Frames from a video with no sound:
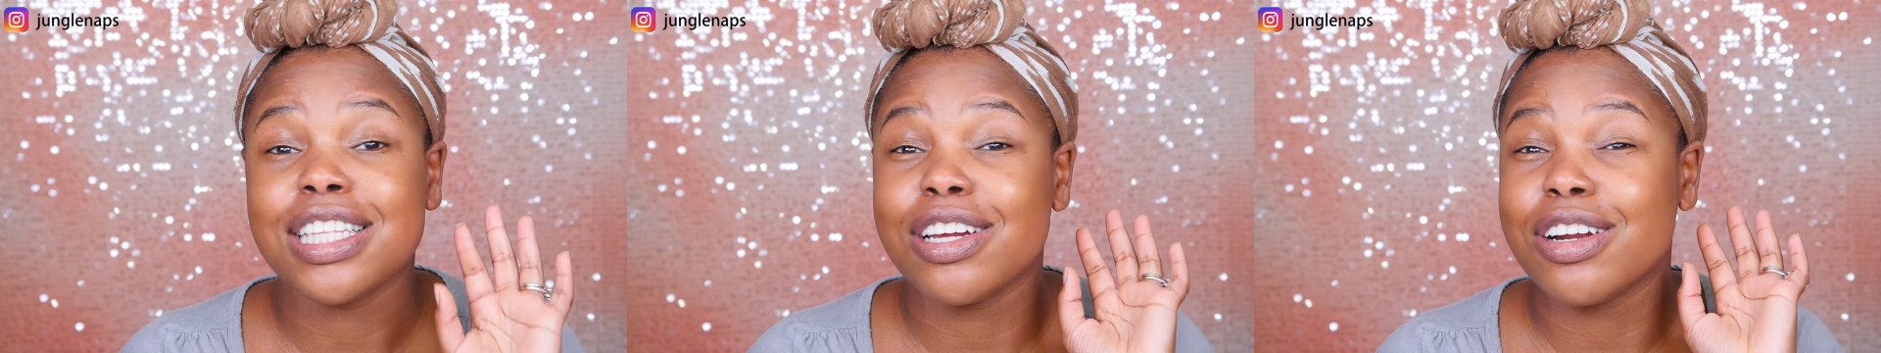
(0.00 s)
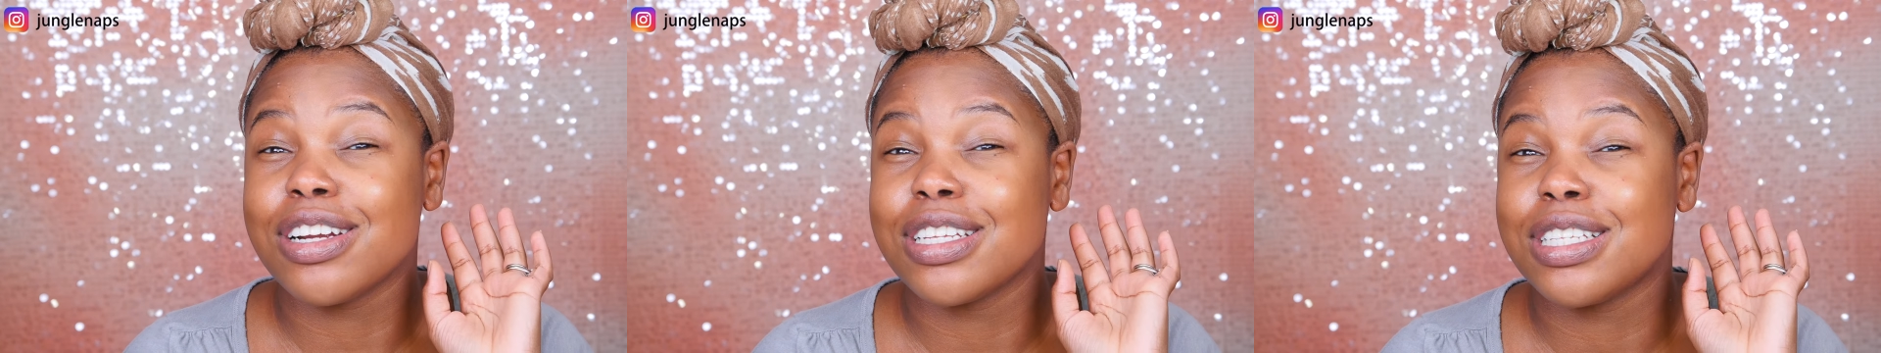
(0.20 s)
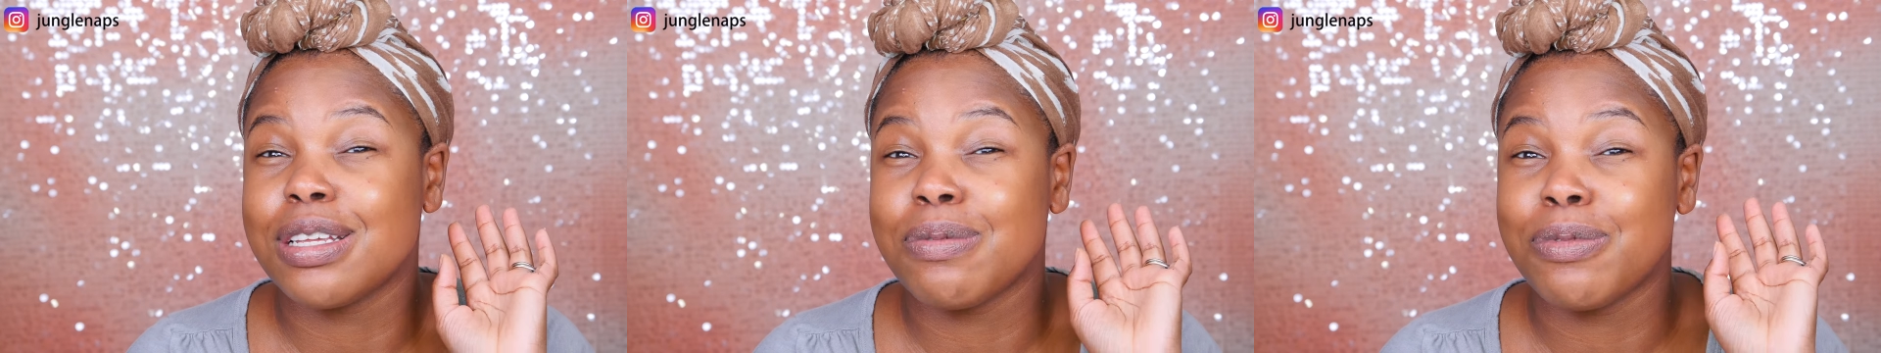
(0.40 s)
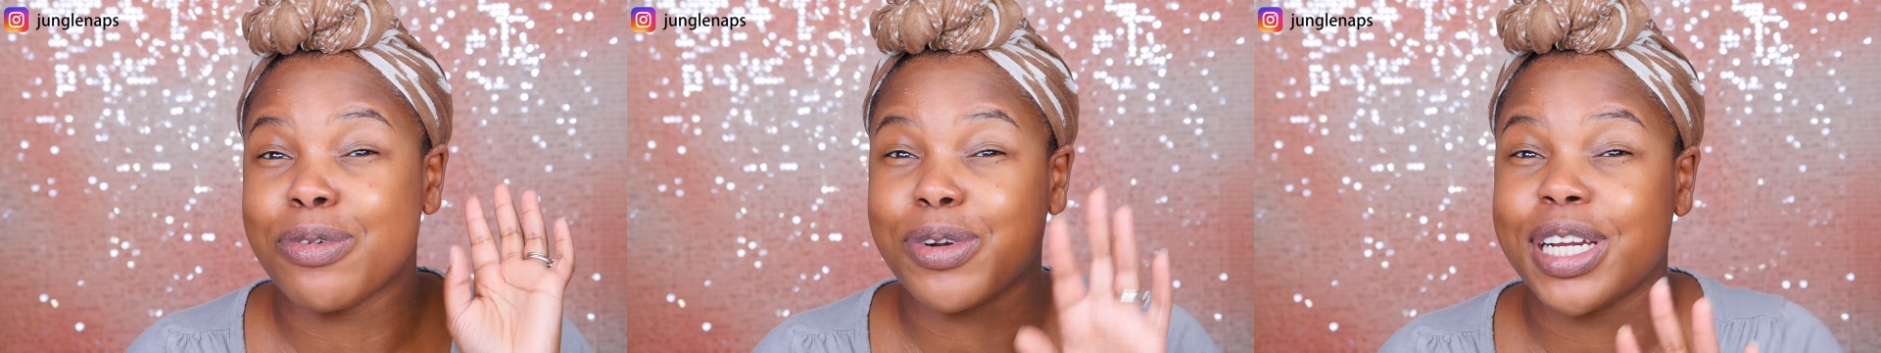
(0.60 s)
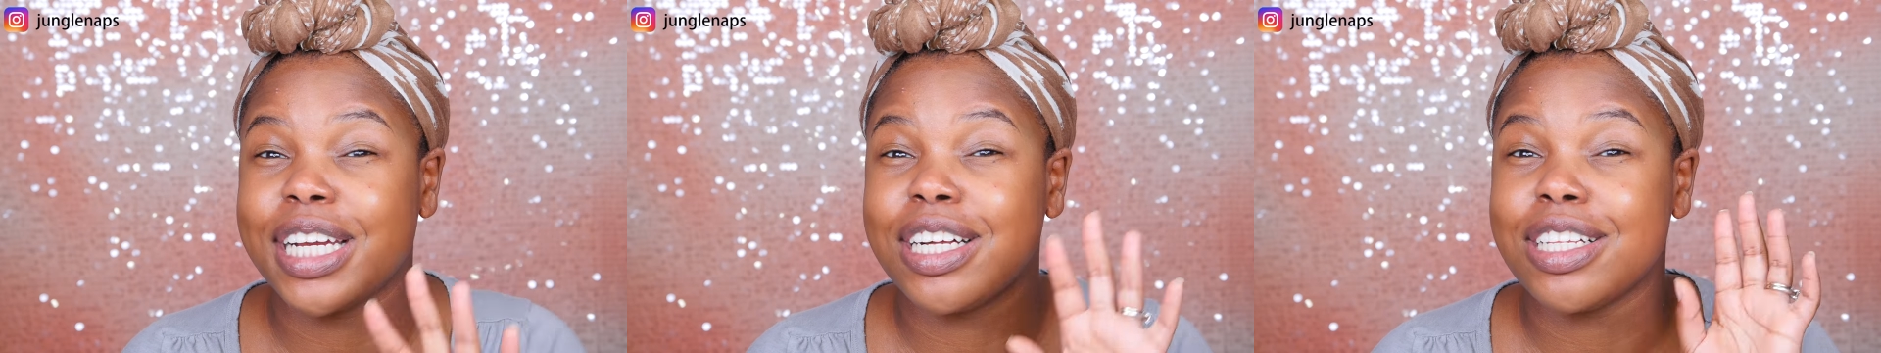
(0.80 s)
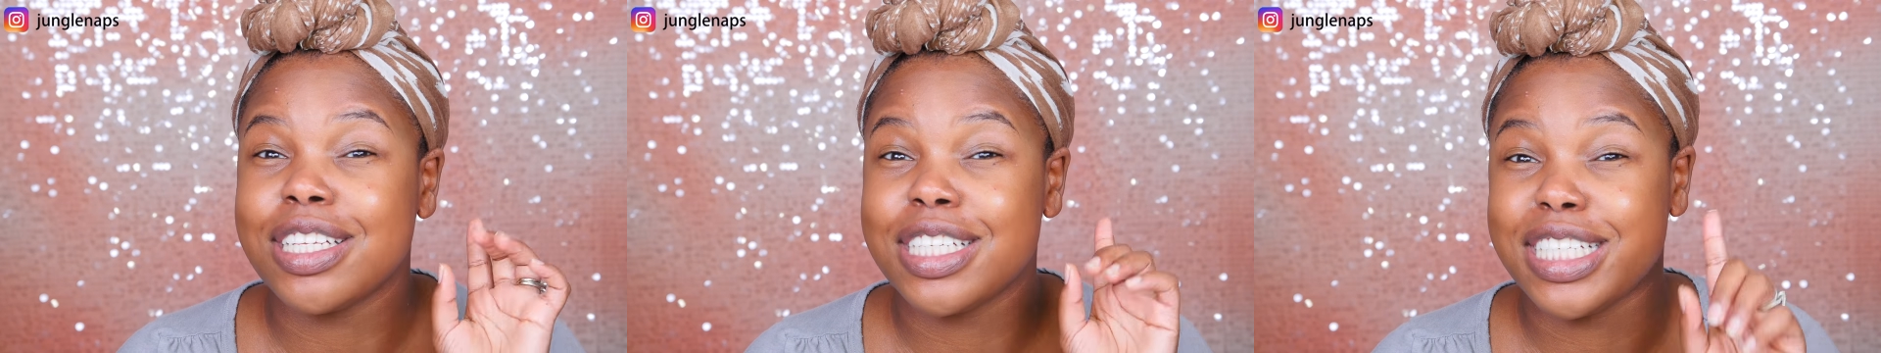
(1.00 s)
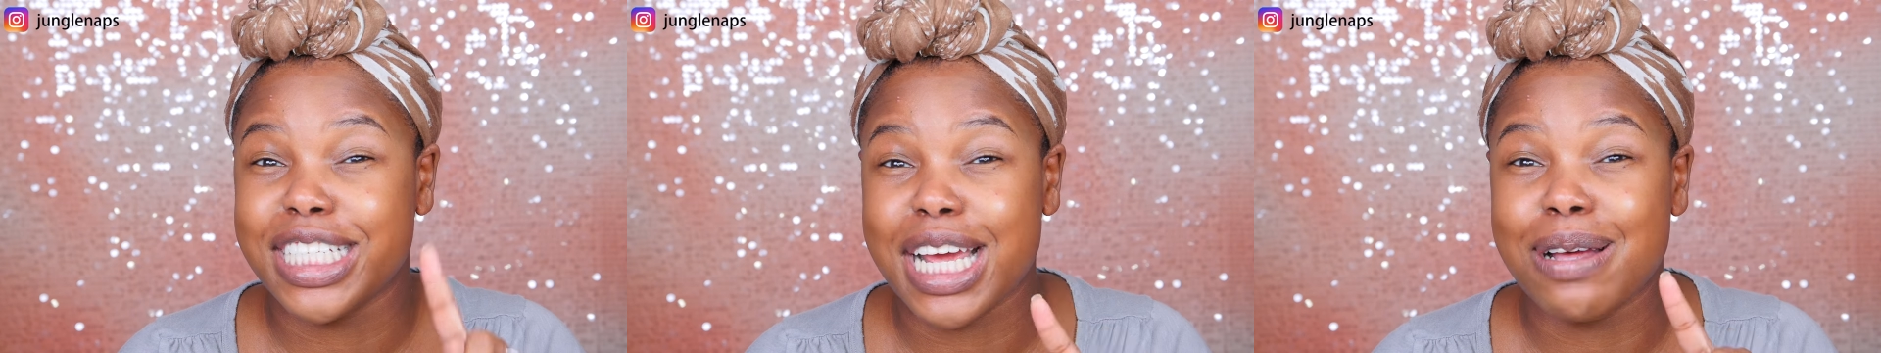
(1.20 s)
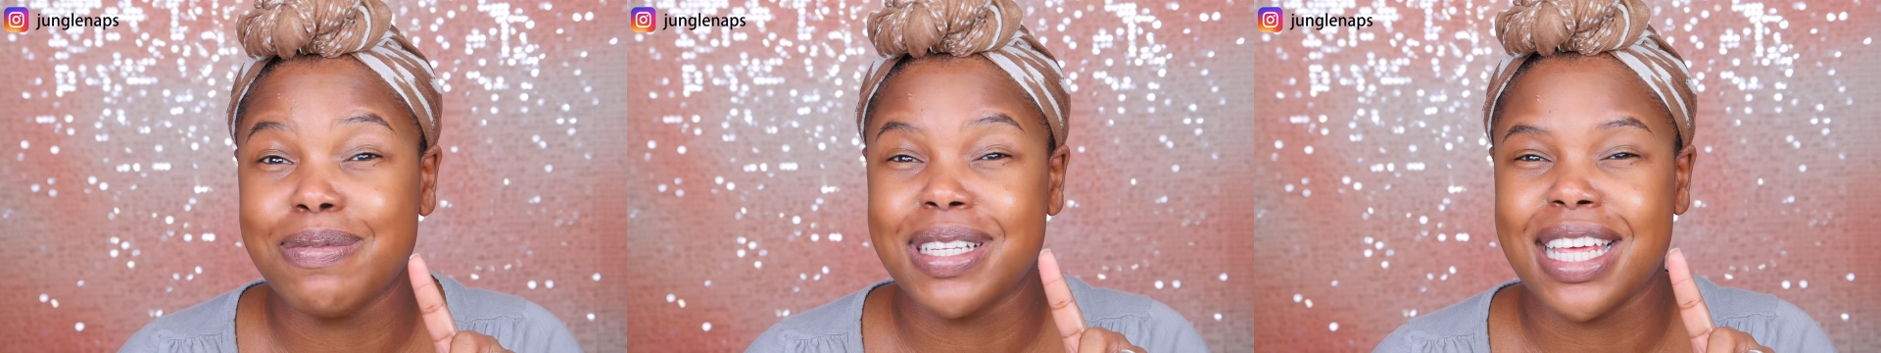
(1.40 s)
There are some real
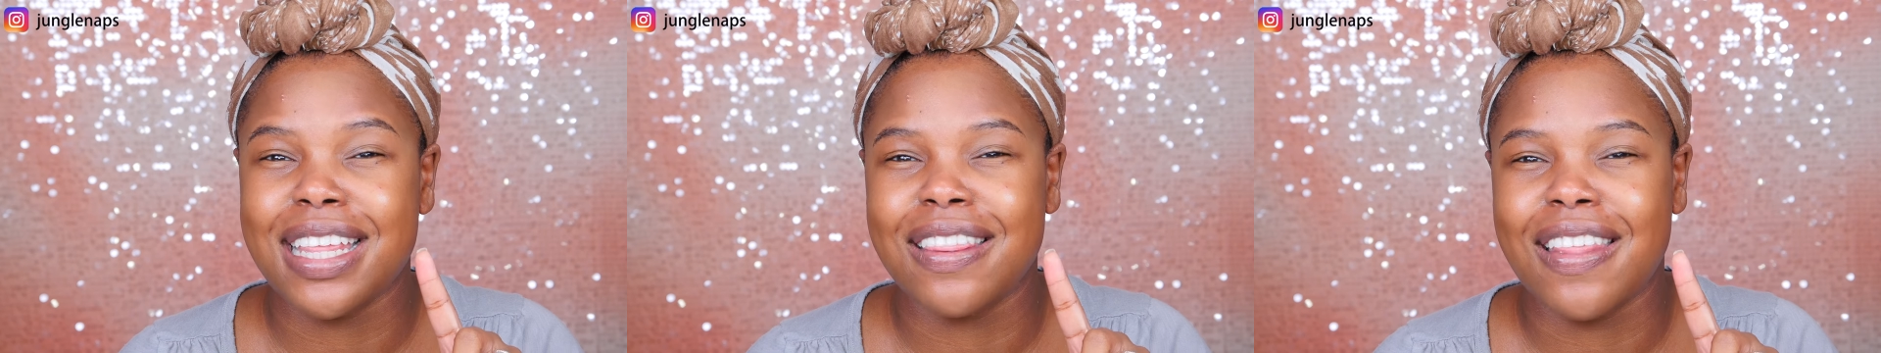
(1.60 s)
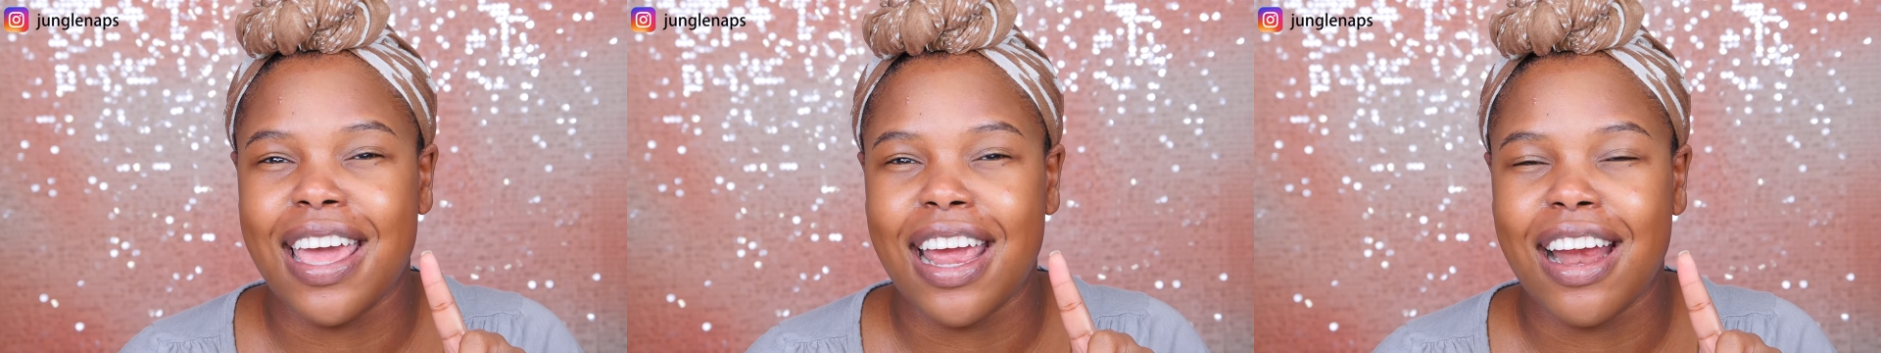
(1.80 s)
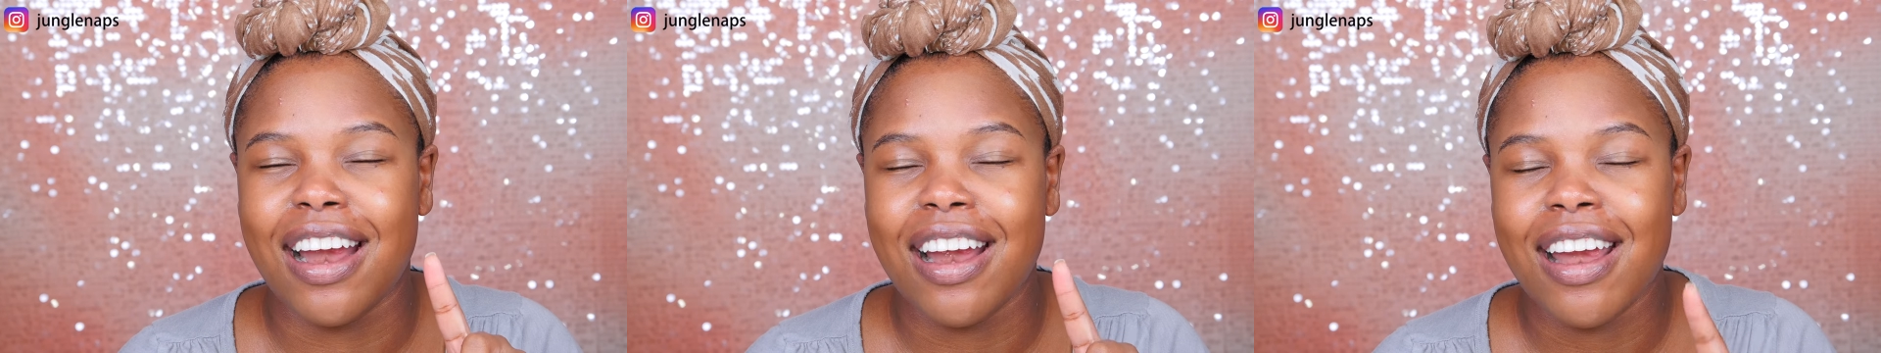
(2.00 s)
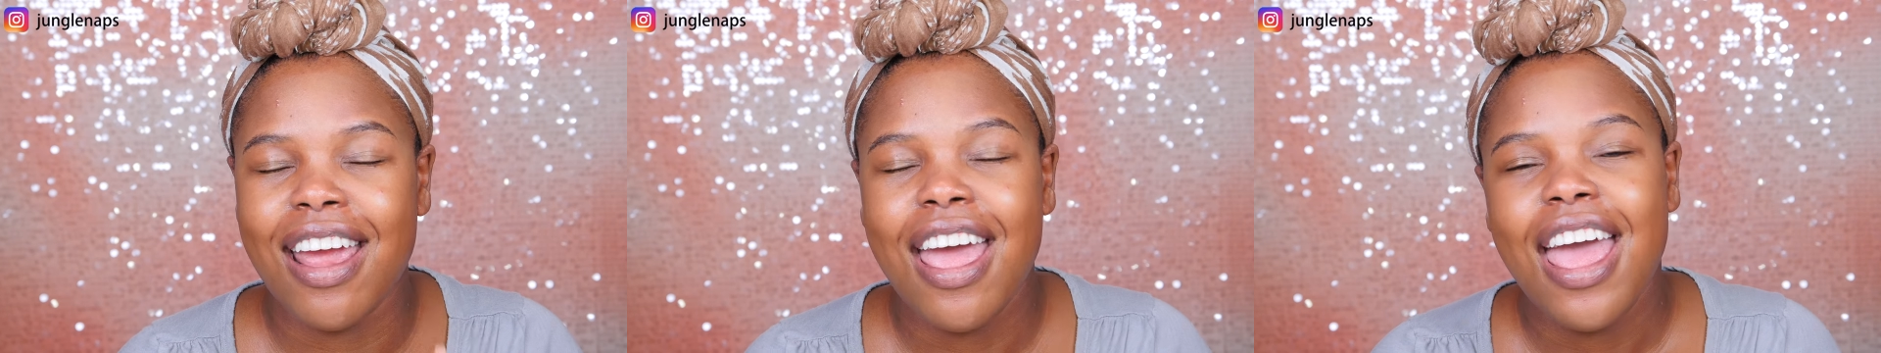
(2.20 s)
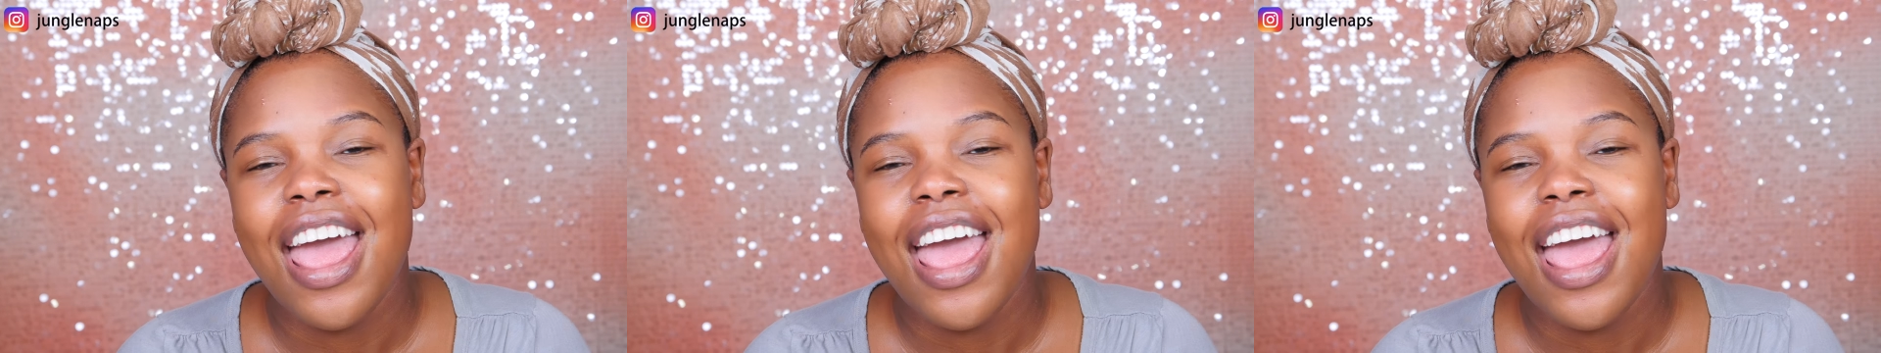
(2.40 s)
gems in there.